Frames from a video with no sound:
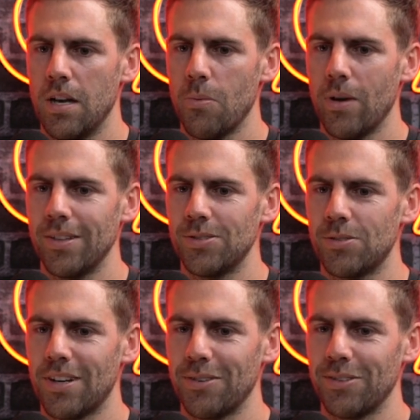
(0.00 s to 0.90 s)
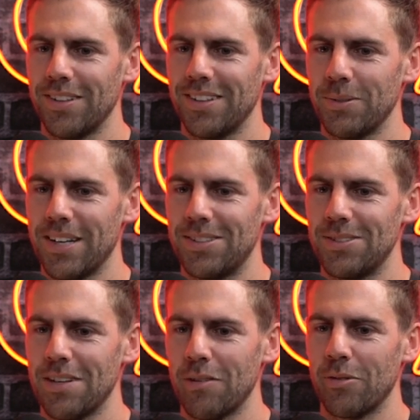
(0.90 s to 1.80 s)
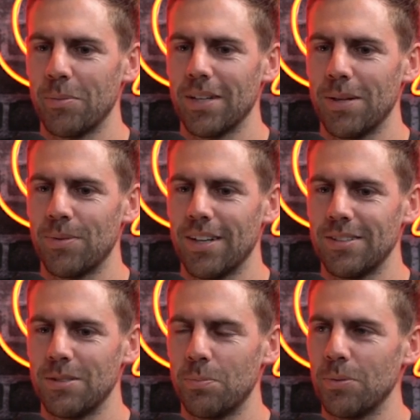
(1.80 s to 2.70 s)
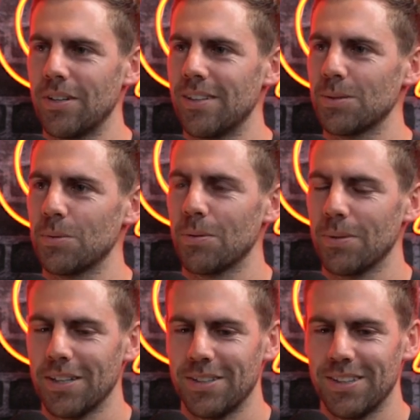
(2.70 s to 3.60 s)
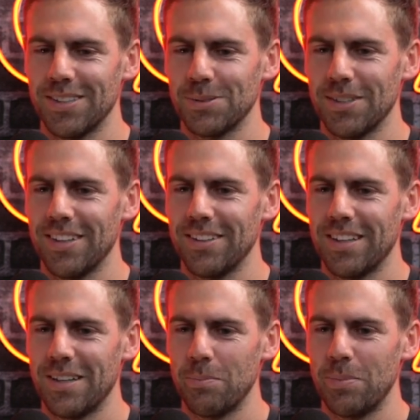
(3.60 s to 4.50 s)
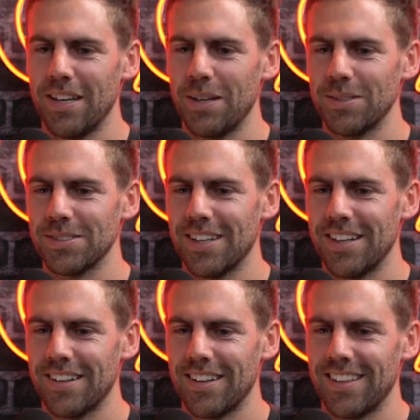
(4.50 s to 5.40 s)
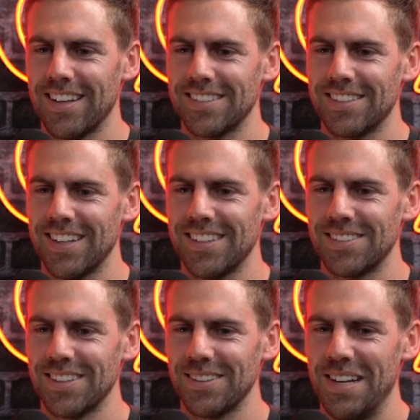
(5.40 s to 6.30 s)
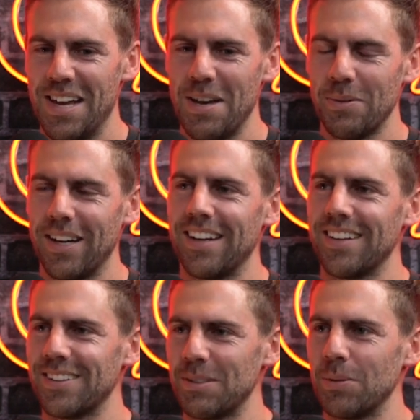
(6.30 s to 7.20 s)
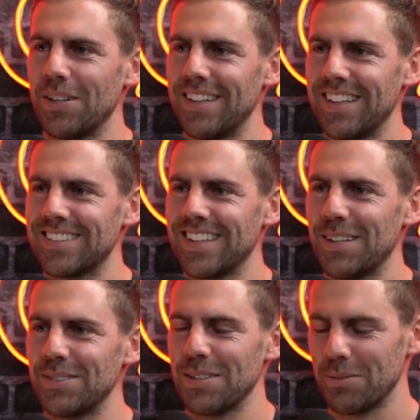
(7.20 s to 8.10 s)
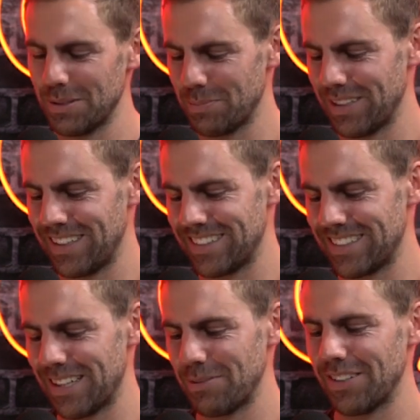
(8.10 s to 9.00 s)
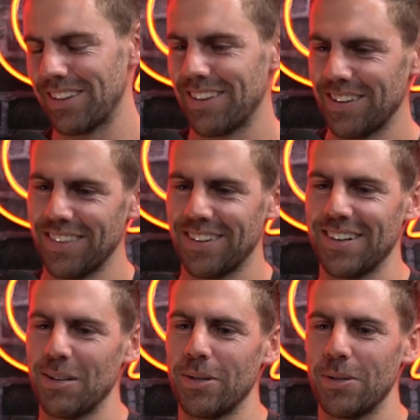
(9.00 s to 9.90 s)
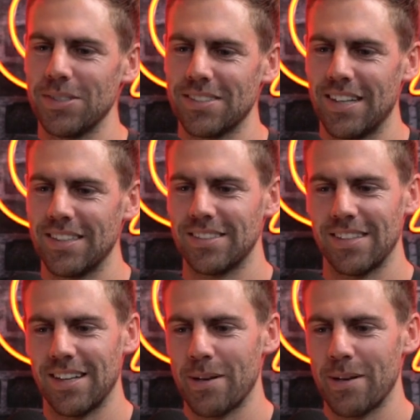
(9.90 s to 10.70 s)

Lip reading: we had to travel from Cape Town to Port Elizabeth by car as well. BA was grounded at that stage, so we had some good bonding time on the road. But it was nice,